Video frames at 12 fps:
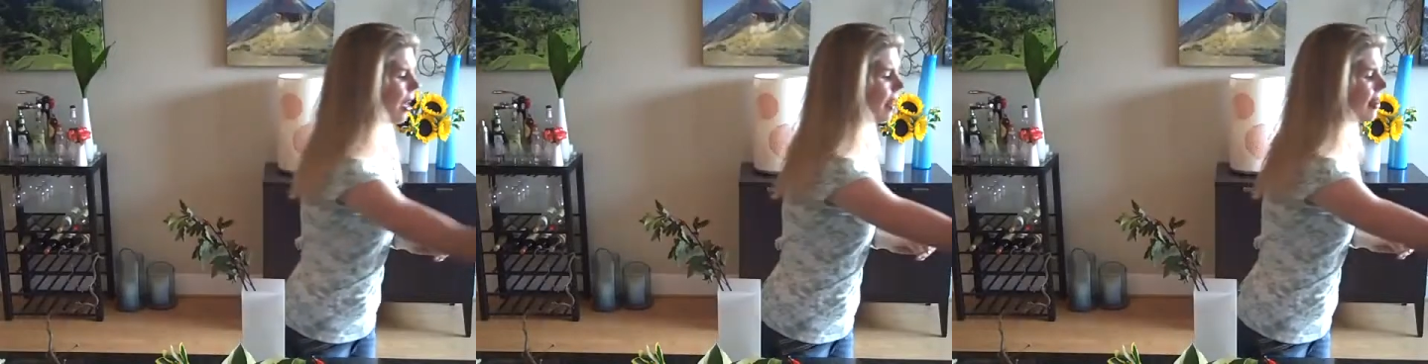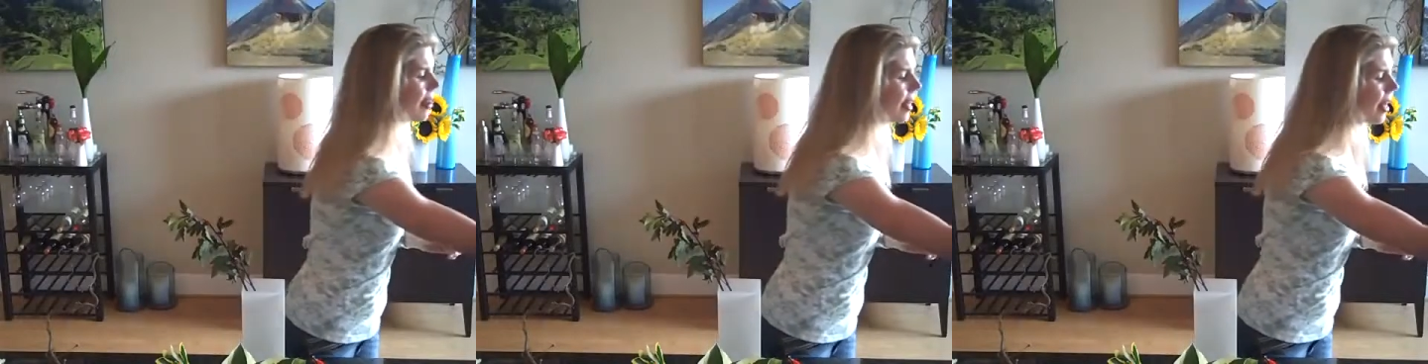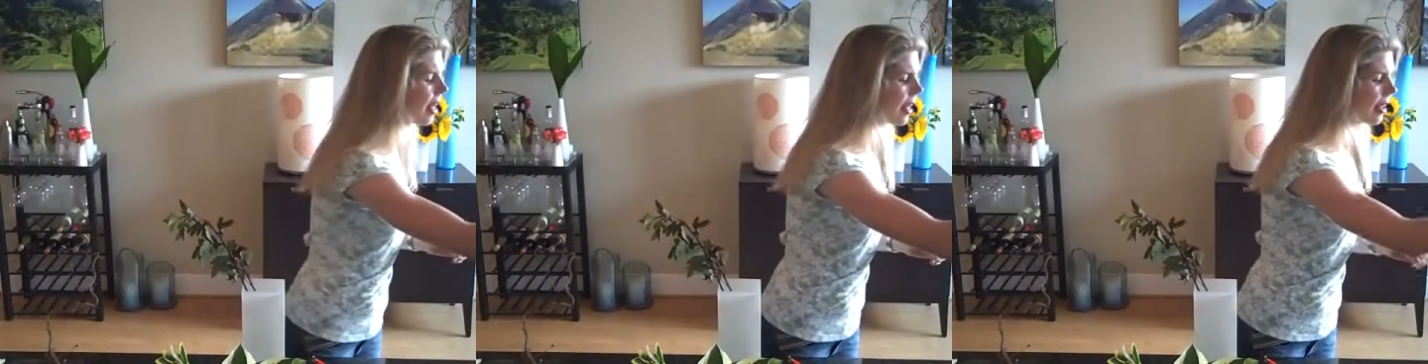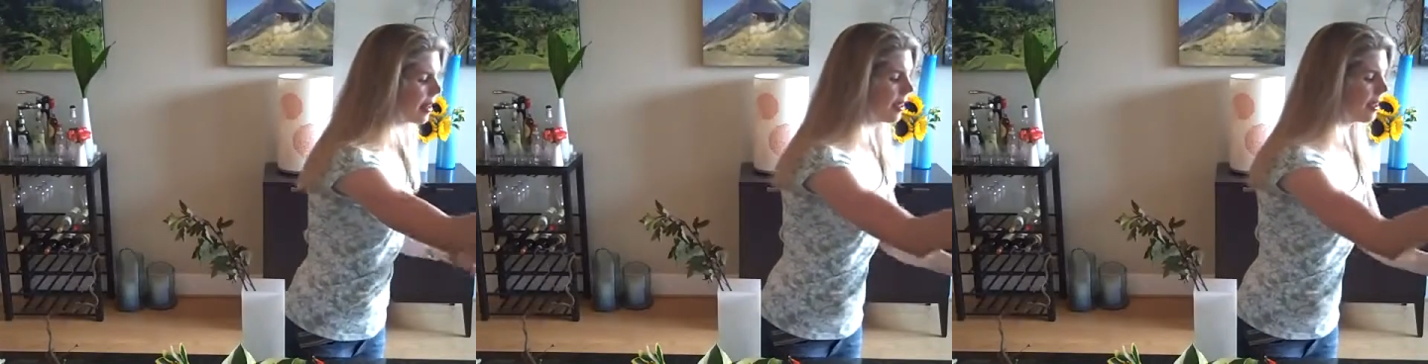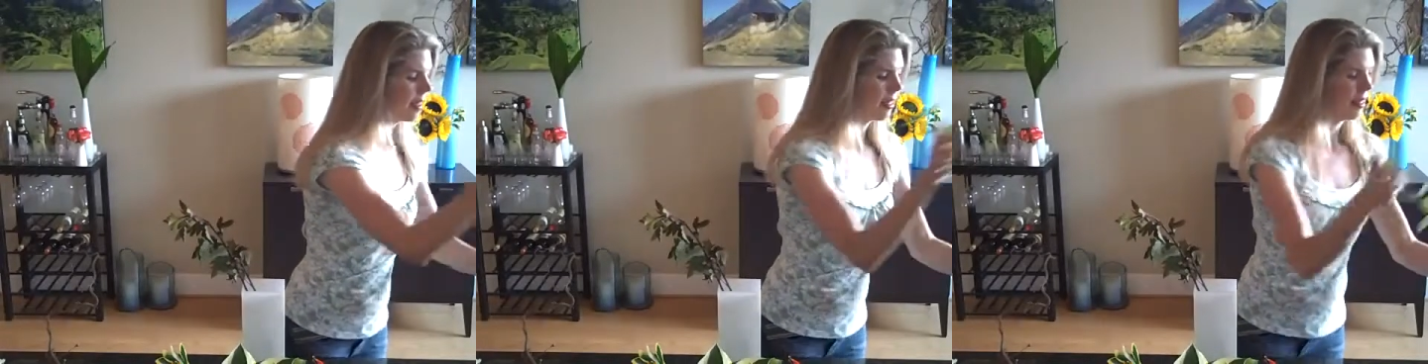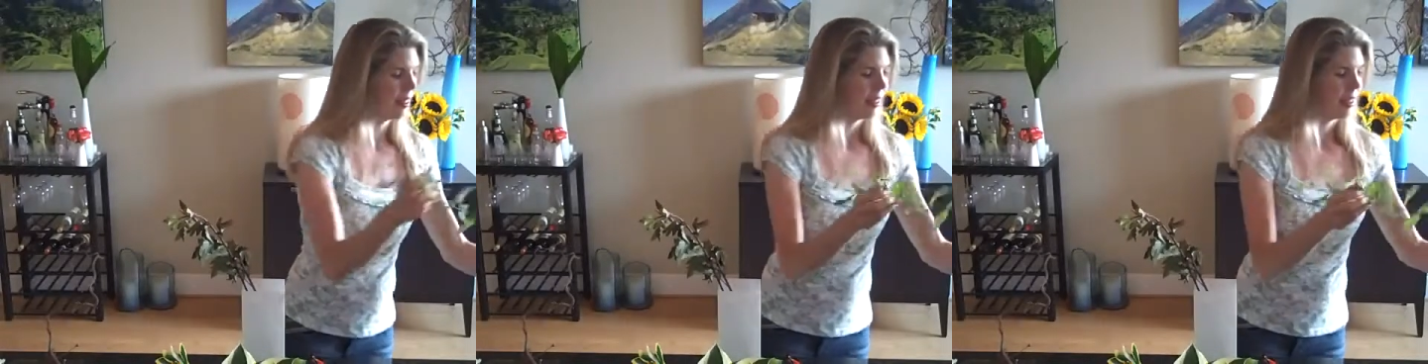and then
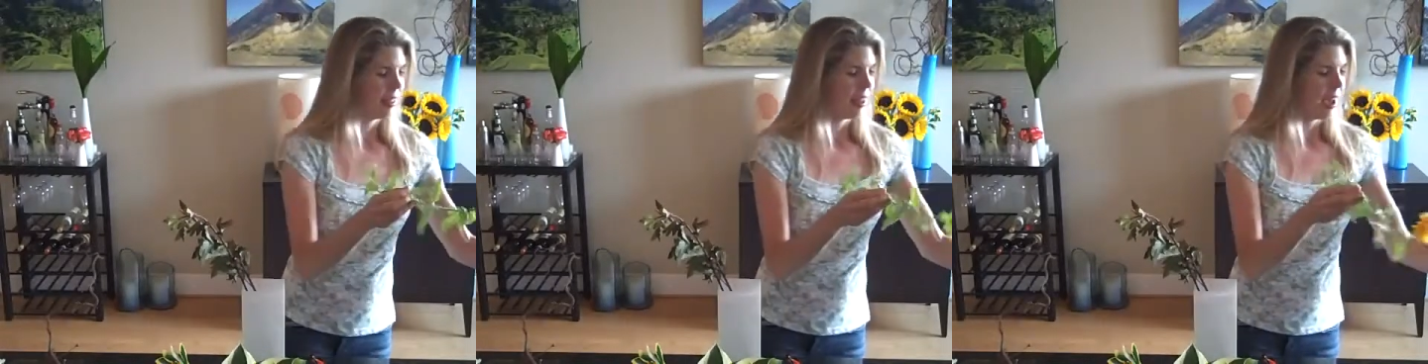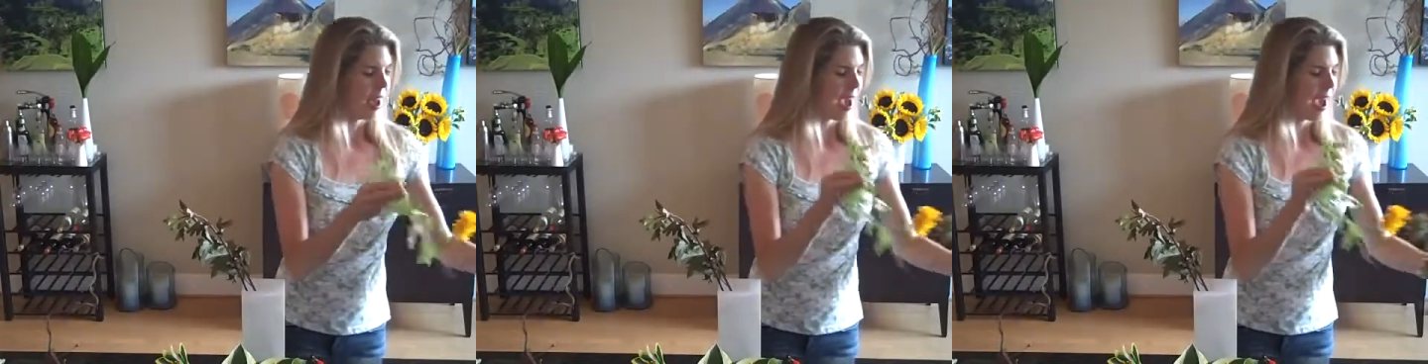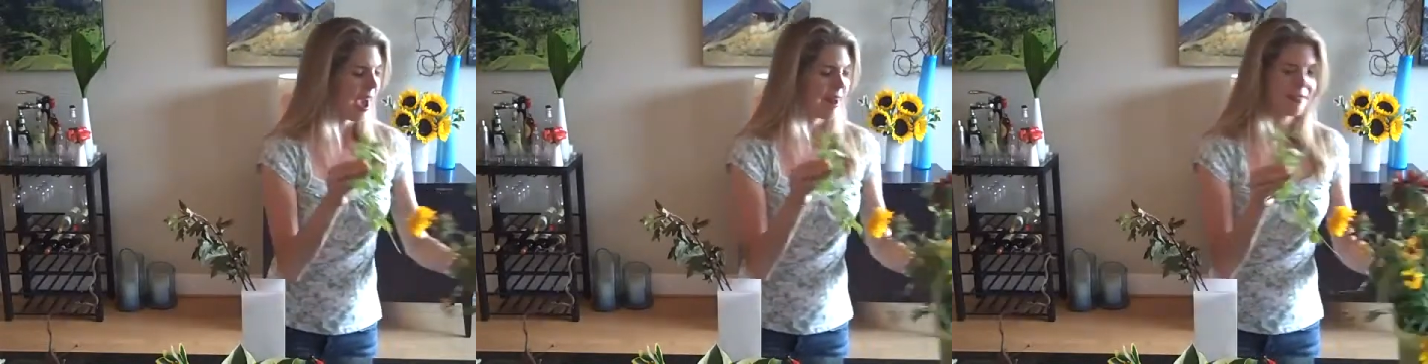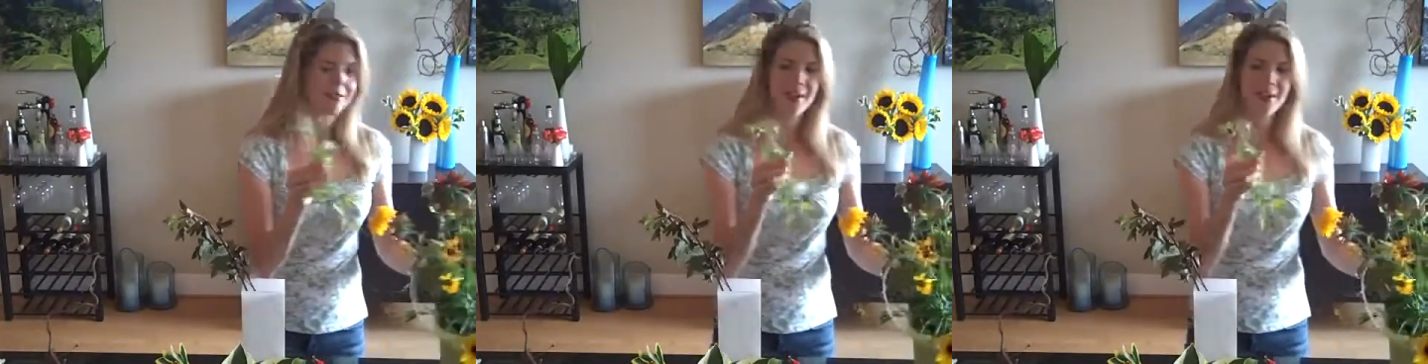I have